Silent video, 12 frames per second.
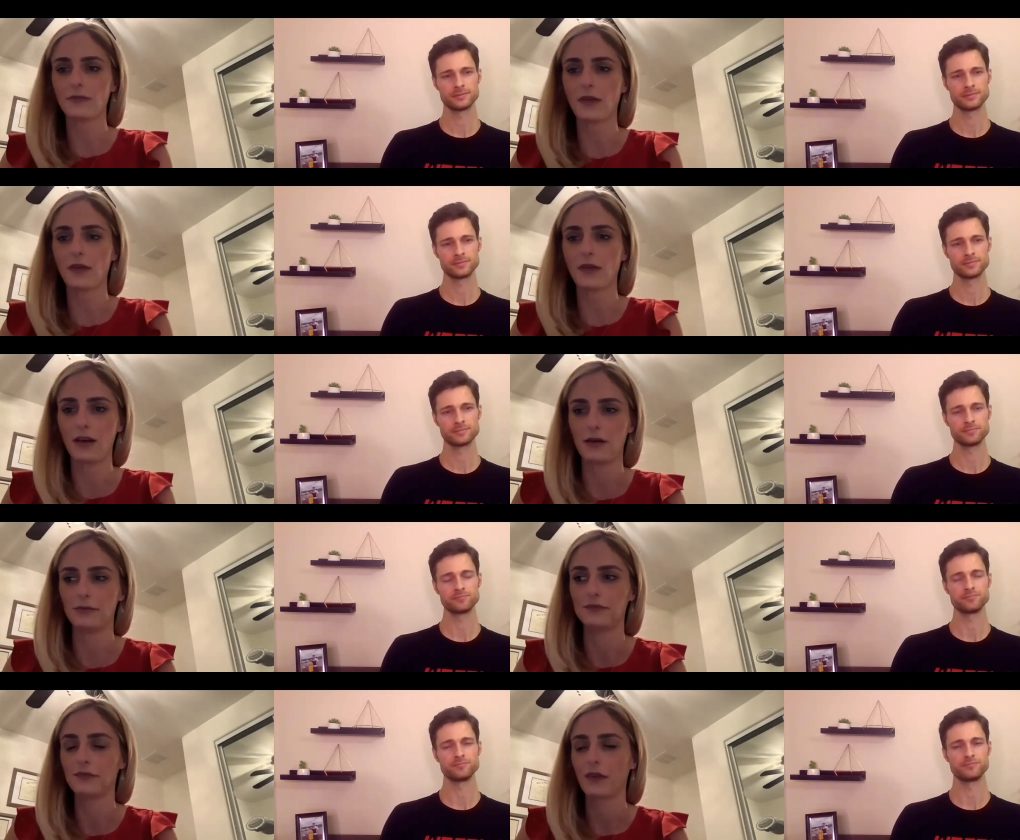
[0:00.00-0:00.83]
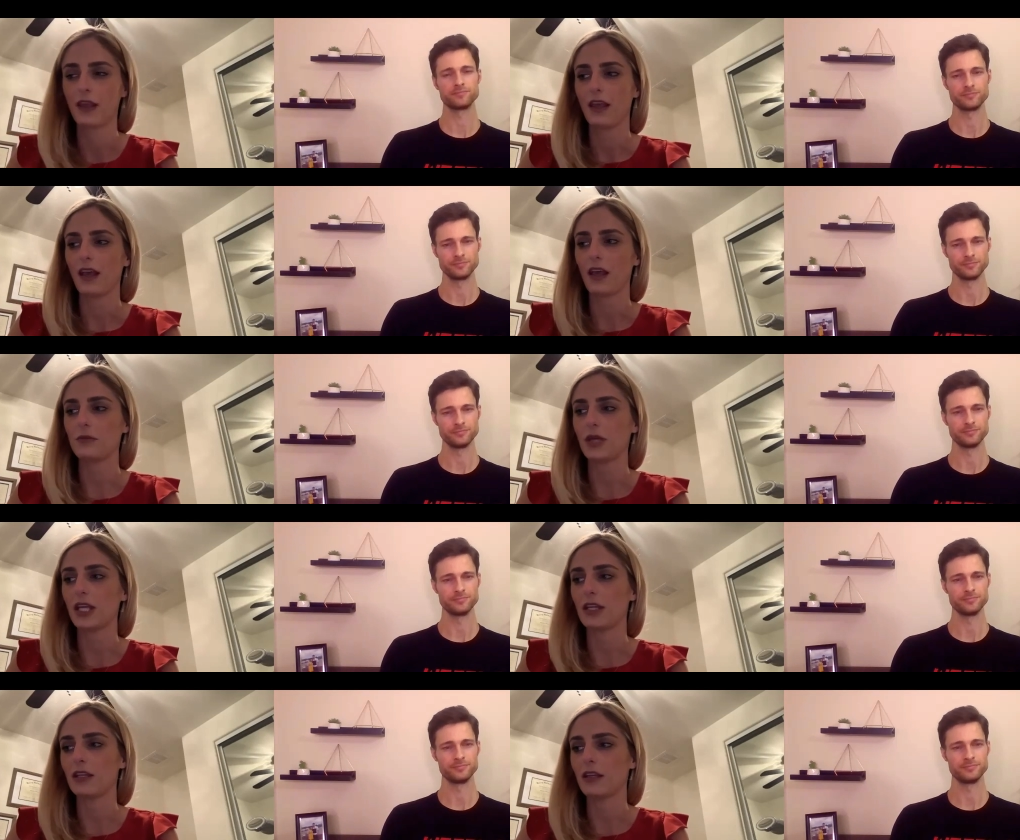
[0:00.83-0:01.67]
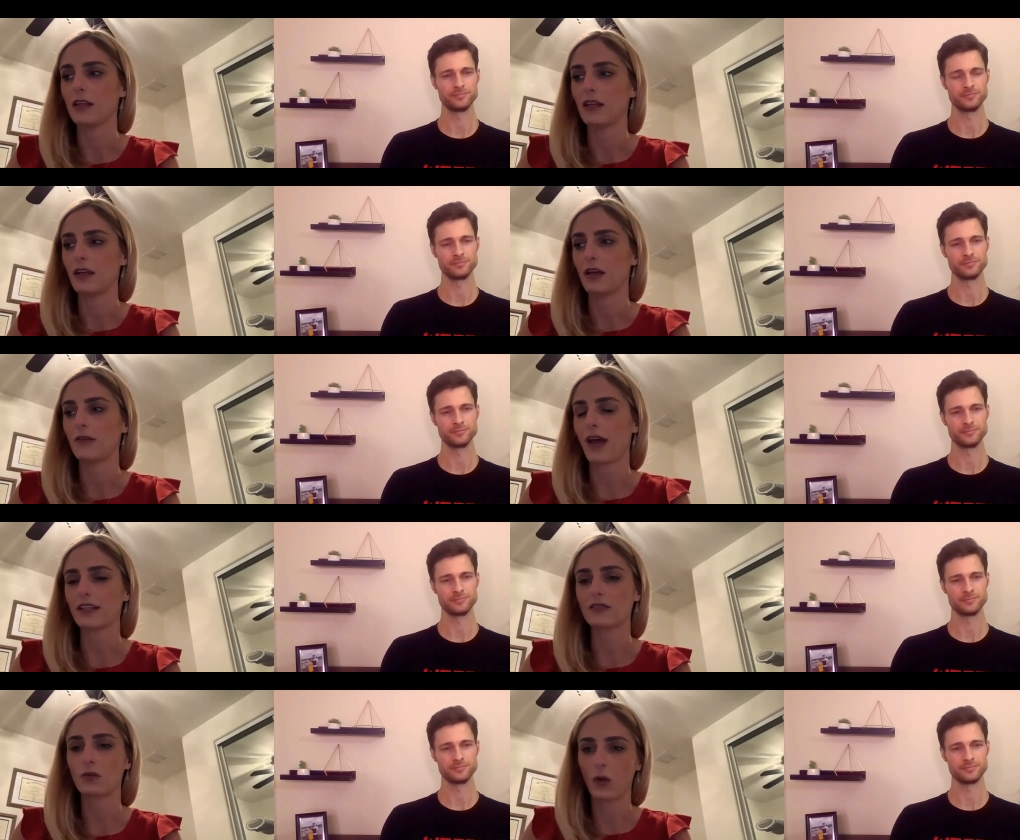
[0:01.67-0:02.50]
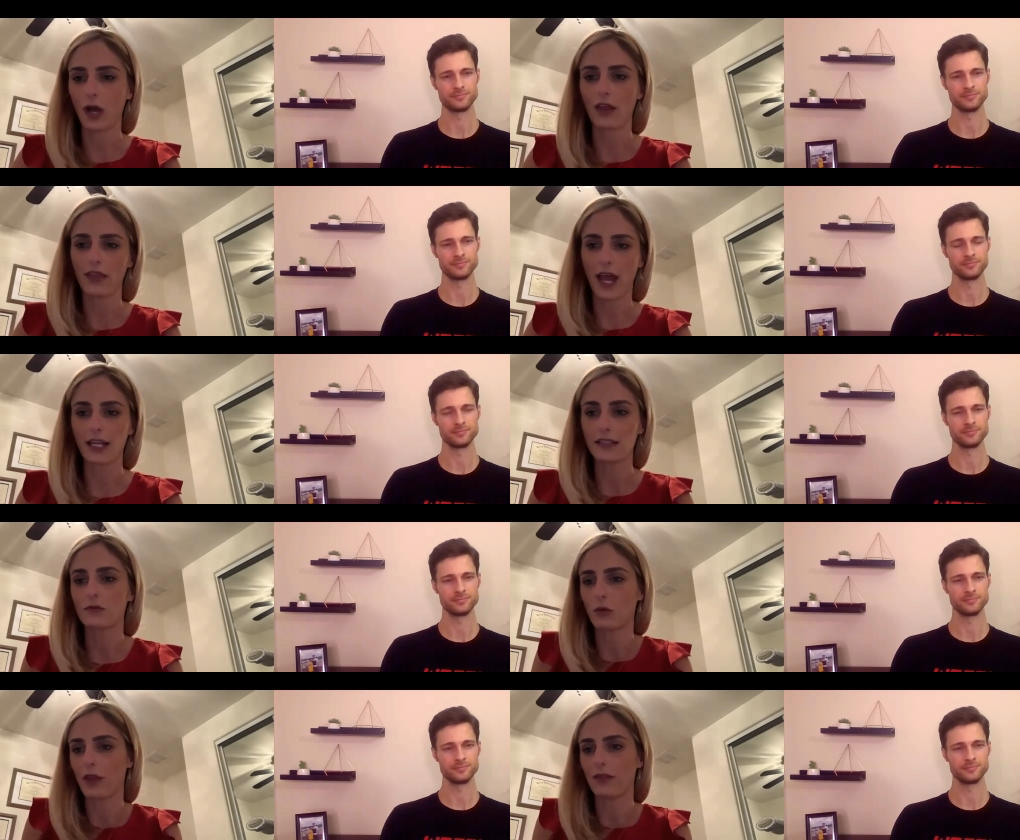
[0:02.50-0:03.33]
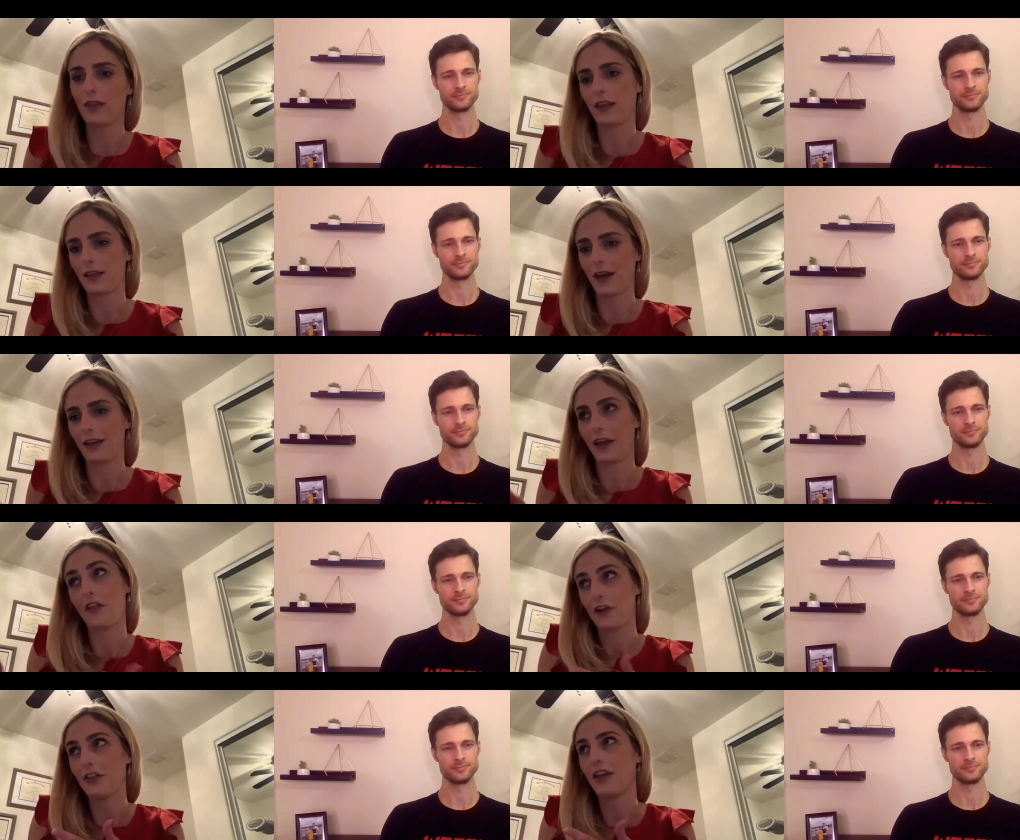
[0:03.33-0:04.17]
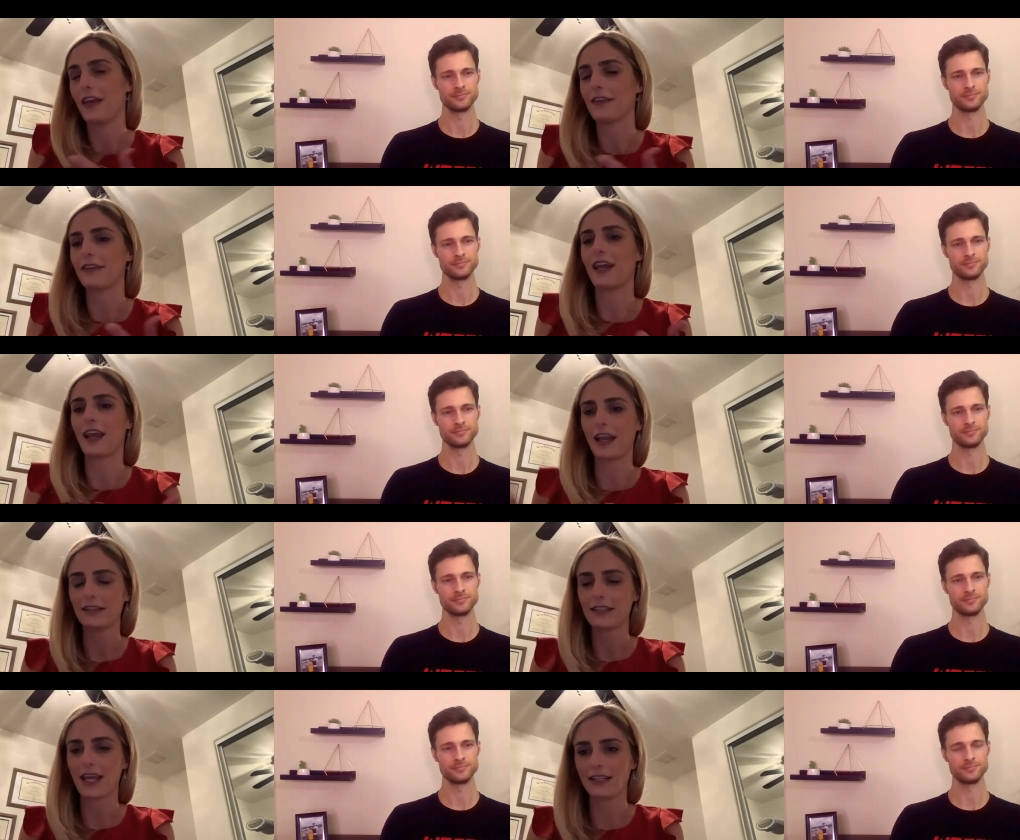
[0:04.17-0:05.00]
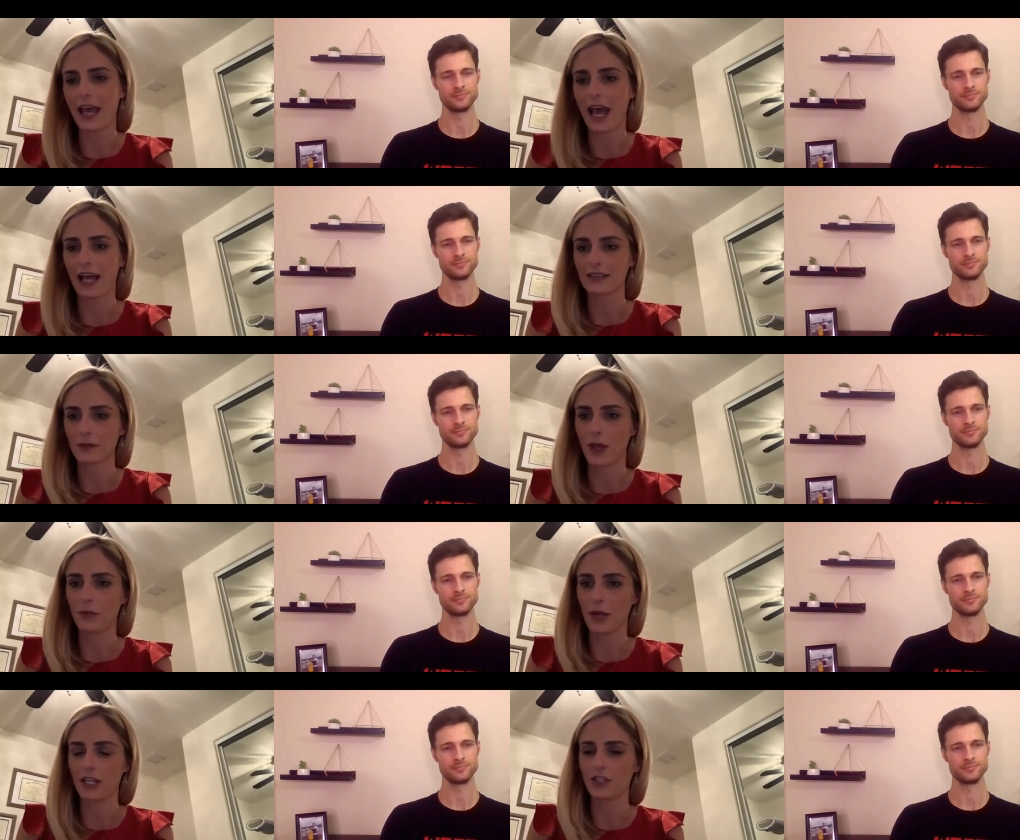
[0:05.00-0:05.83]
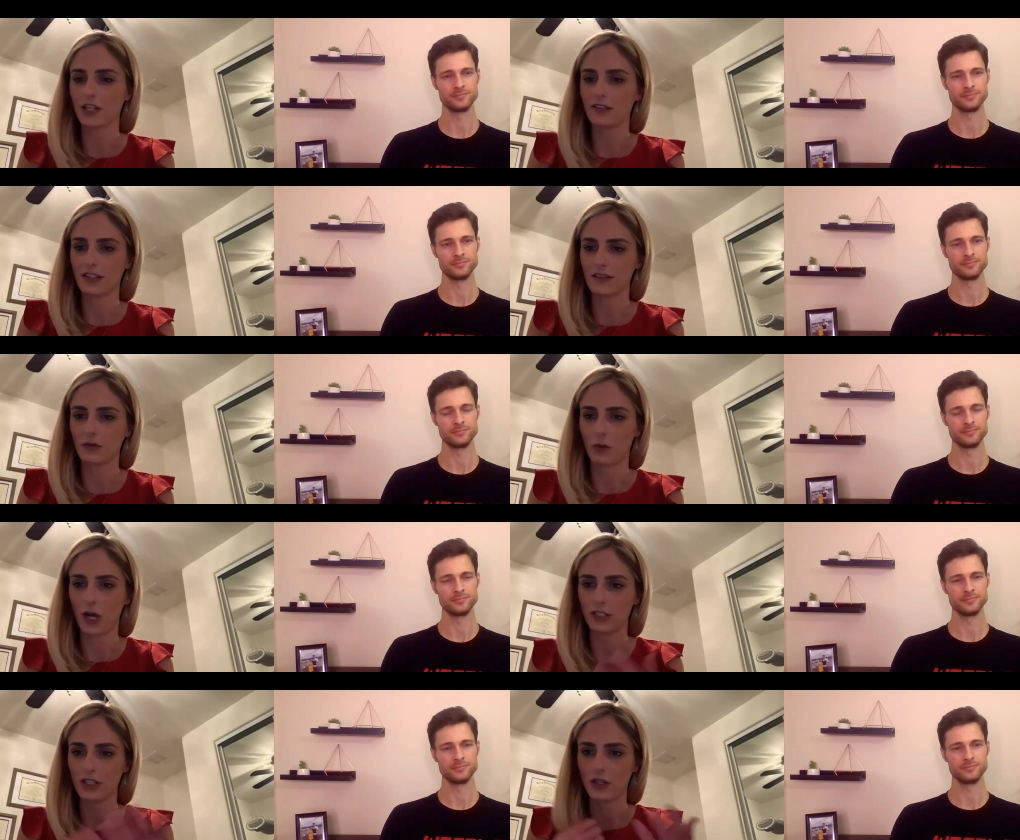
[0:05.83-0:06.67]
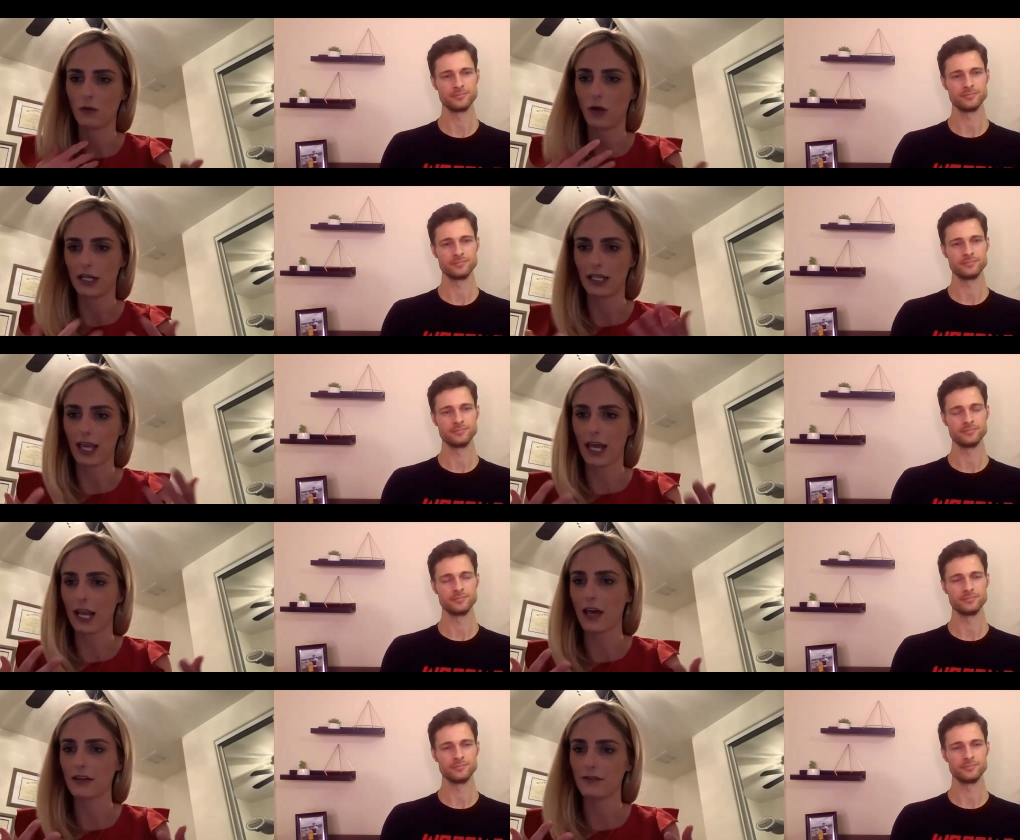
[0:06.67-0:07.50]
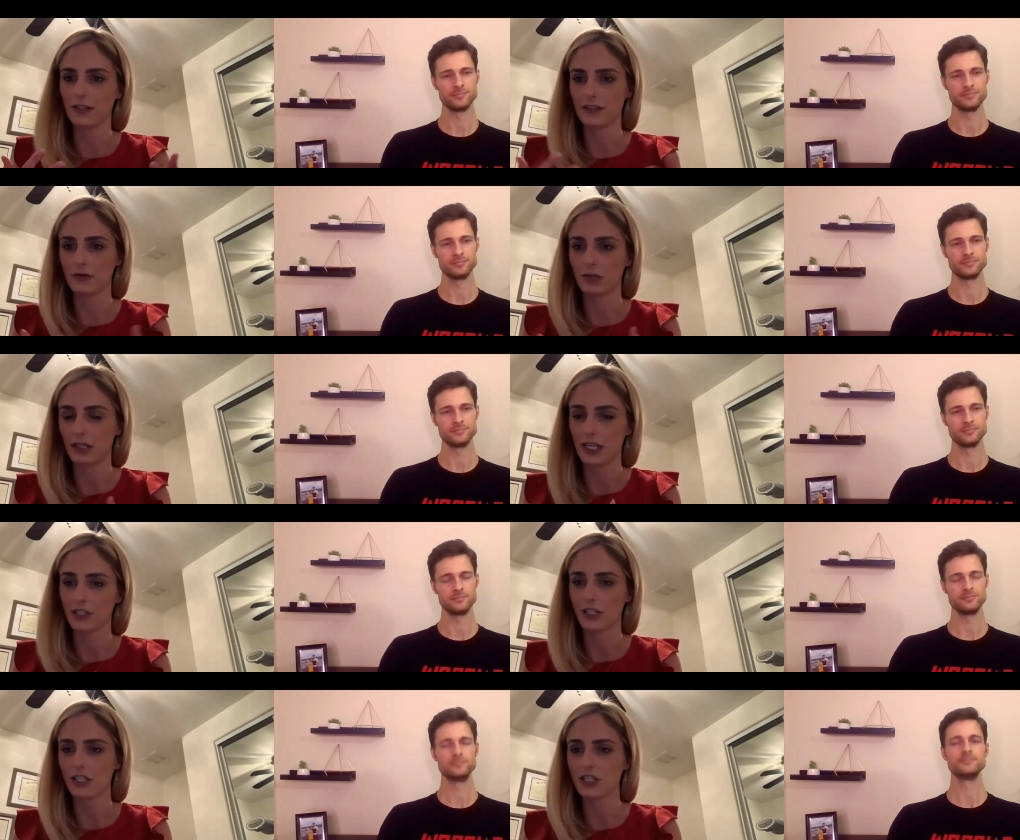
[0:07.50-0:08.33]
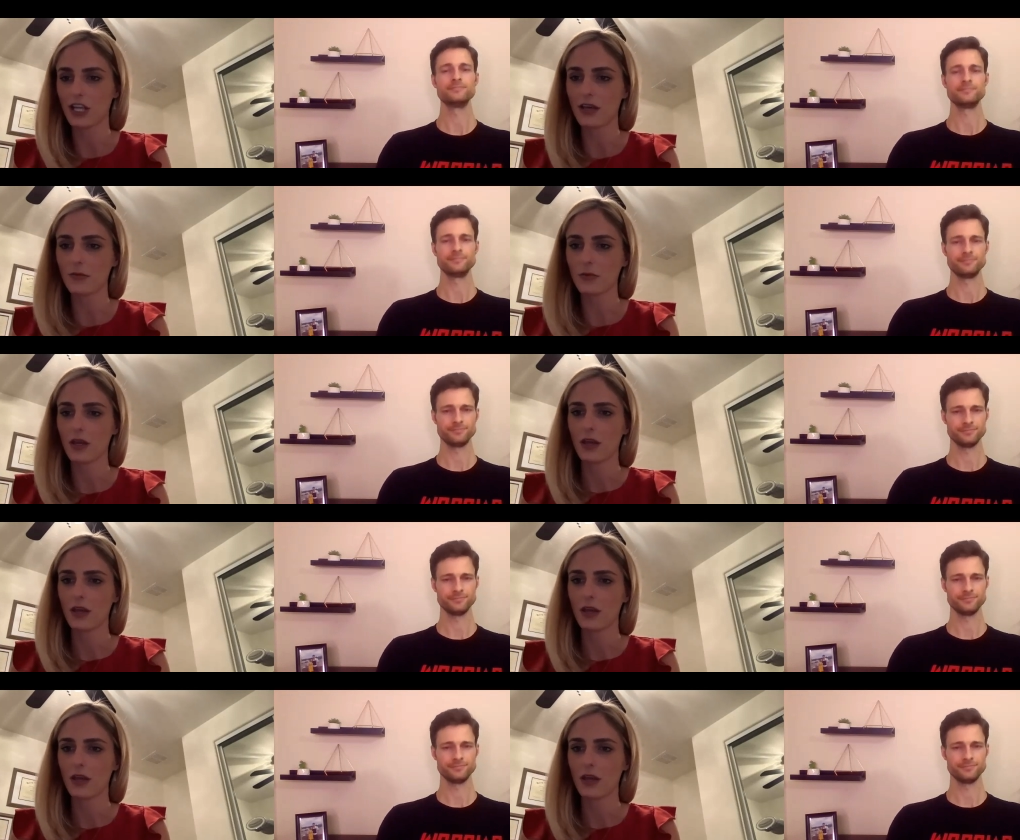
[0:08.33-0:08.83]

Speaker 1: Um, I mean, that's one that is one thing another thing that i tend to ask my patients is what do you want to get out of this relationship